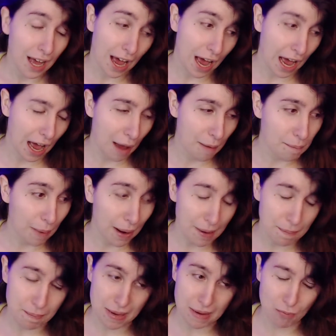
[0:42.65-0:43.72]
Might
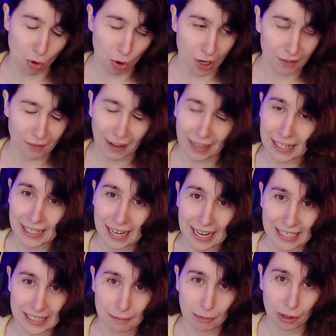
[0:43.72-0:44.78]
be more
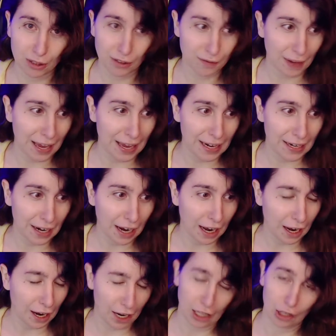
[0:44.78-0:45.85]
recognizable than
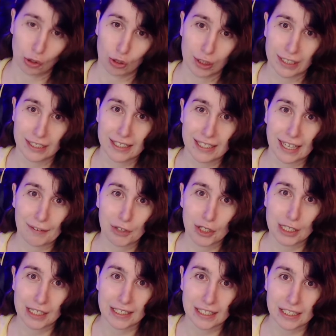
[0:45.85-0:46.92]
a Lord and Savior
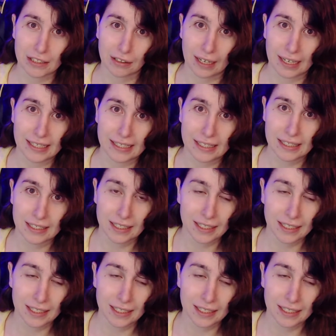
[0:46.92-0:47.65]
Jesus Christ.